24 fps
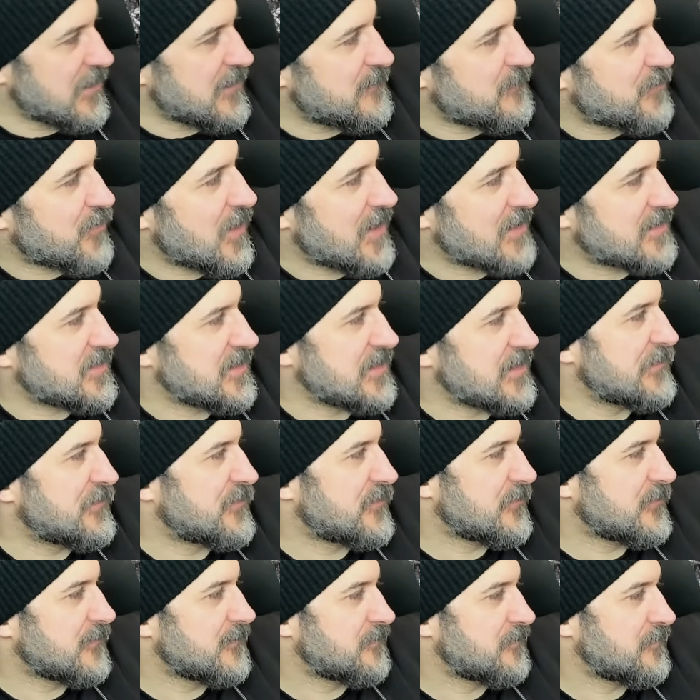
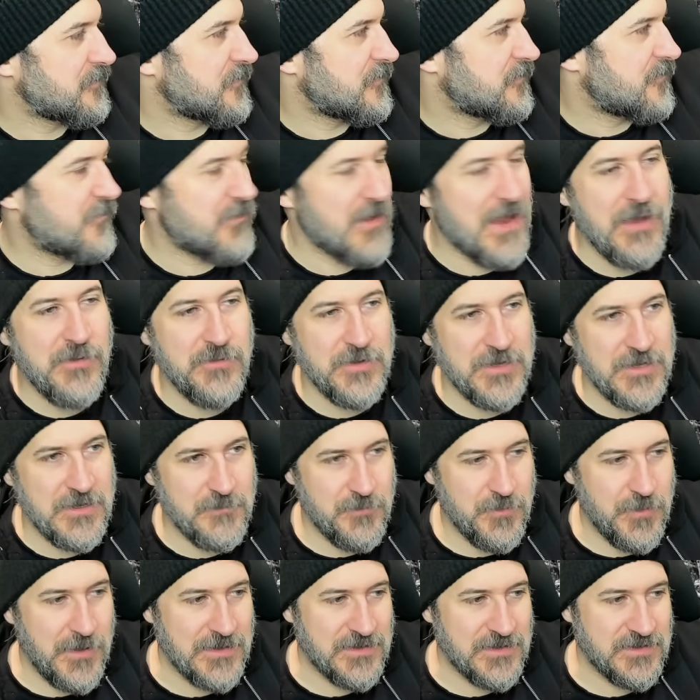impressive. Very
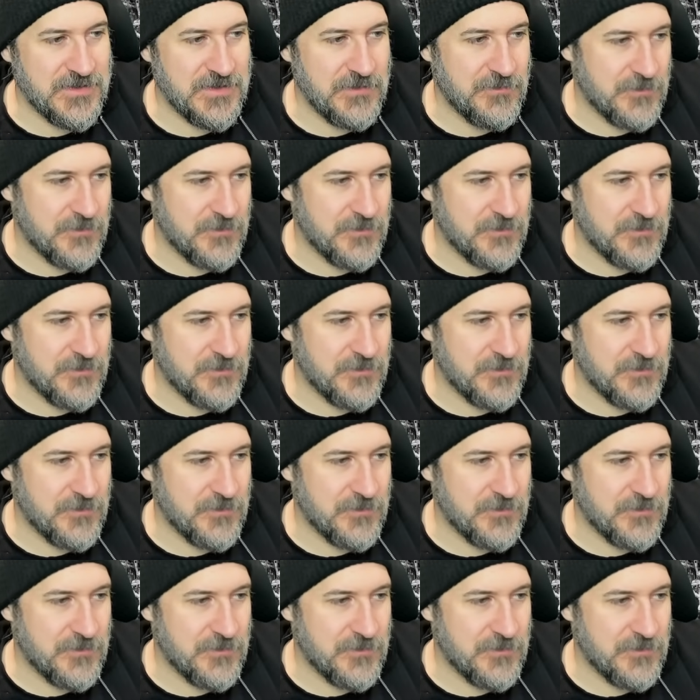impressive.